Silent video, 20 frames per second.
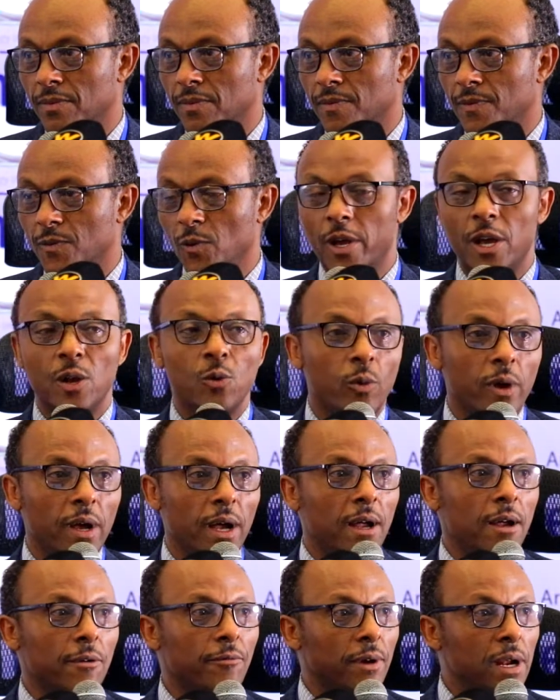when we
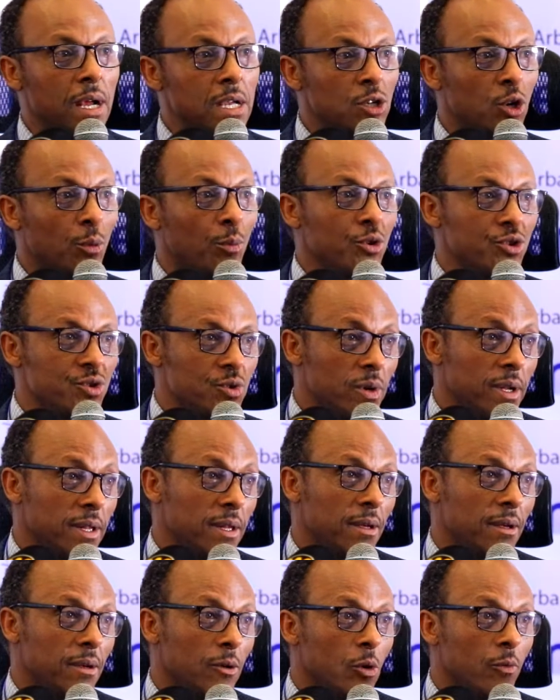have another opportunity
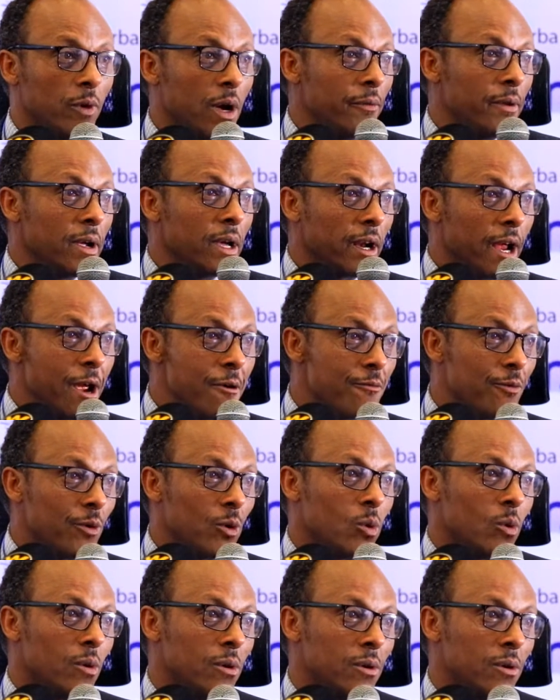of having rainfall.